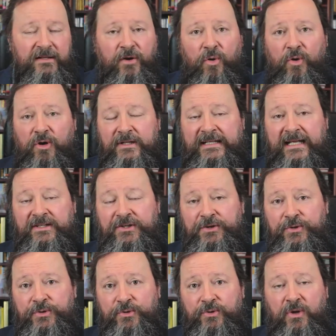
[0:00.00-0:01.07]
or that
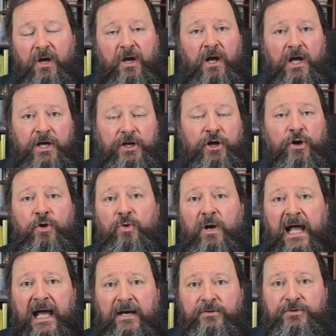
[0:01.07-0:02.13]
you know
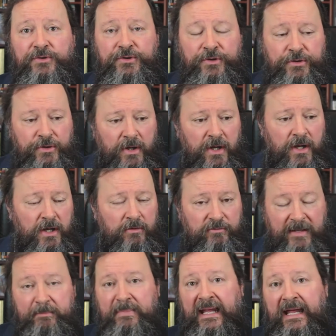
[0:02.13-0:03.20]
how to
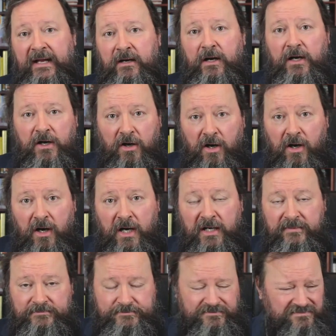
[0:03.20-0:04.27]
repair a
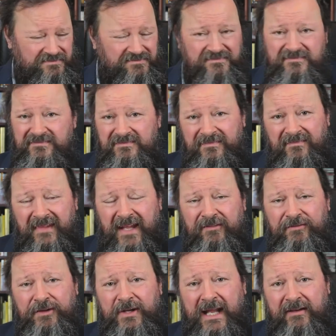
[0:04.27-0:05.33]
car
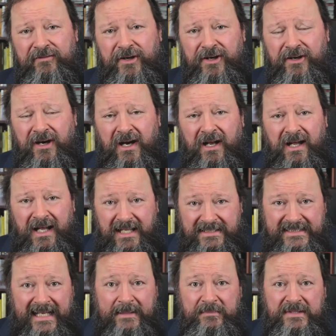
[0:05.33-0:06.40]
if you never
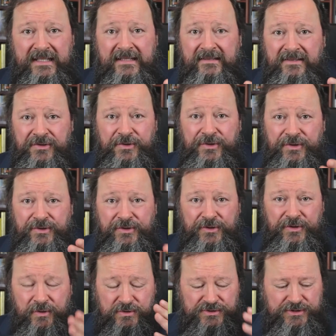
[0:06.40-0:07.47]
attempted to
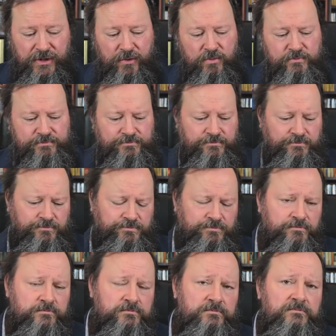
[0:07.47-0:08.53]
do so.
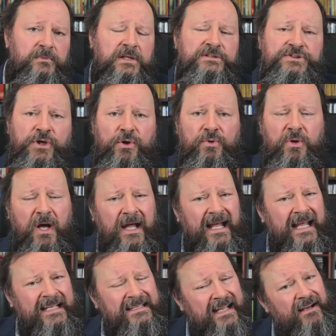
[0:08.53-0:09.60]
So
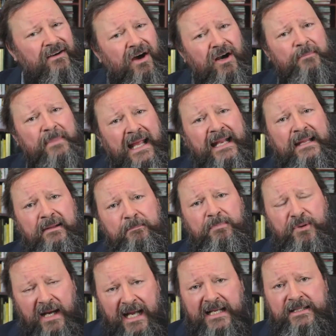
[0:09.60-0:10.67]
there are many
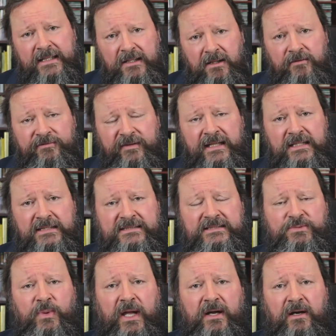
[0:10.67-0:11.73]
practical fields
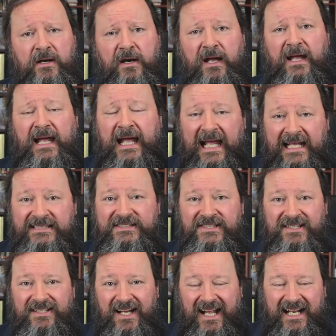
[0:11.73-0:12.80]
where
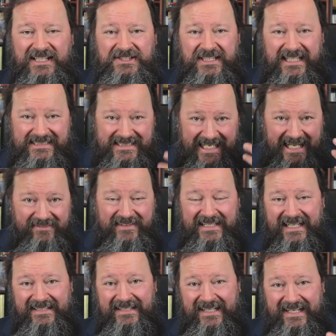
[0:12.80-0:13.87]
hands-on knowledge is
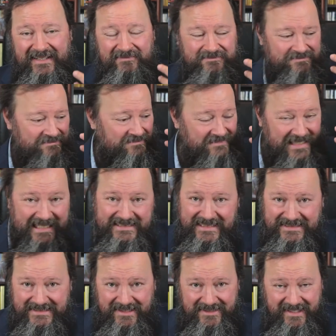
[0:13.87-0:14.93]
evidently
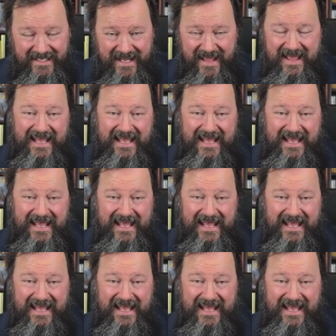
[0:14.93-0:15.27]
necessary